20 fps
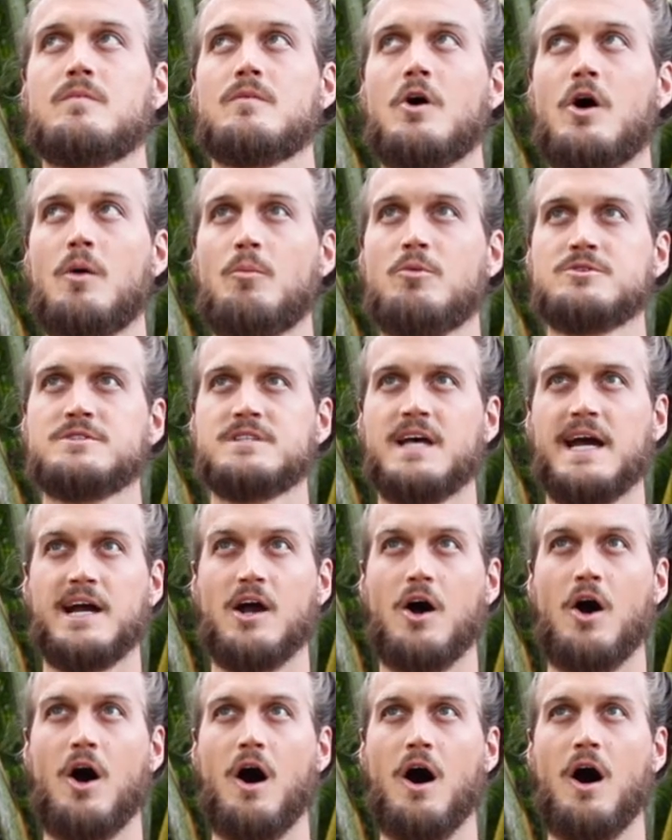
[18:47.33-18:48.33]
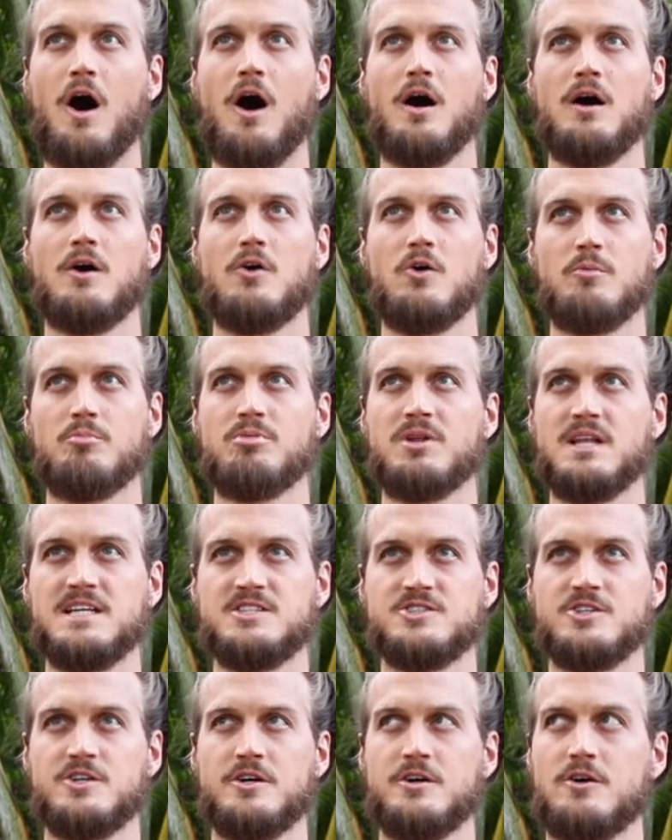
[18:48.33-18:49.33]
Almost like awe or
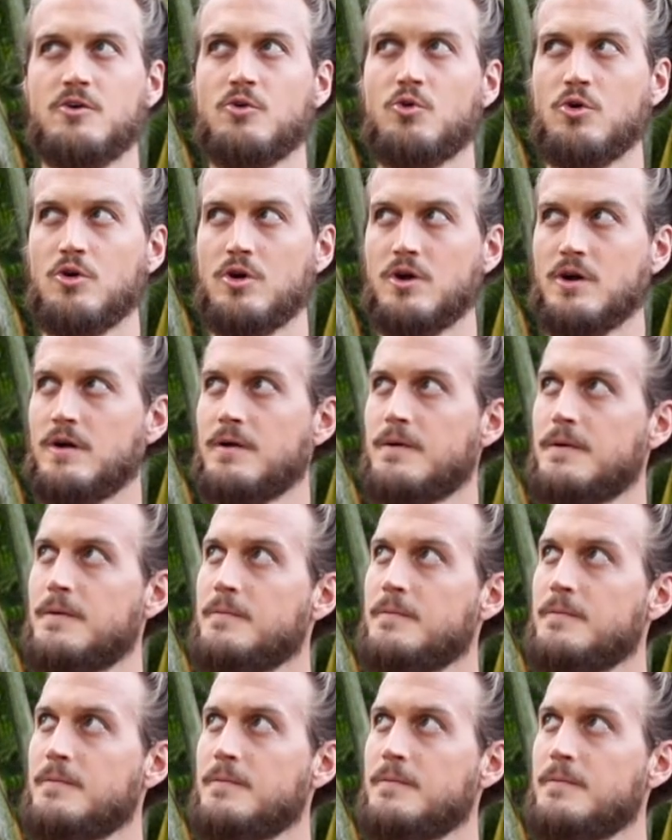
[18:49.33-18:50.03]
pleasure or